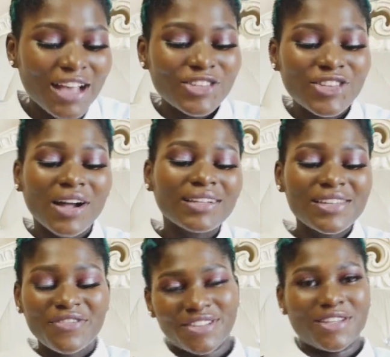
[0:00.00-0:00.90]

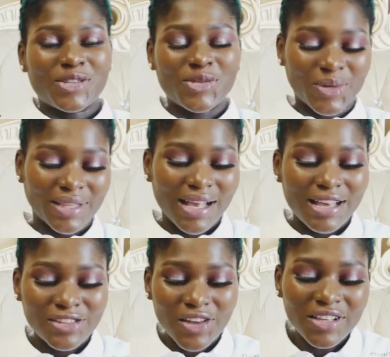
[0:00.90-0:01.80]
Salty versus sweet.
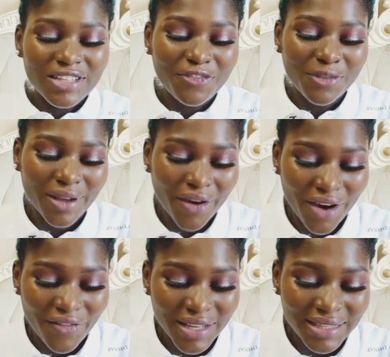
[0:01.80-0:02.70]
Salty food
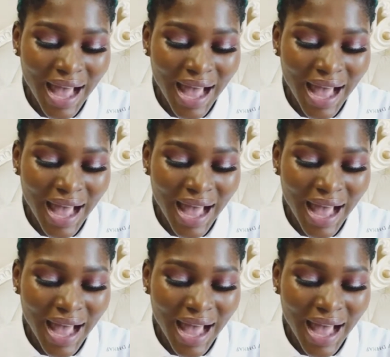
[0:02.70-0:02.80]
cravings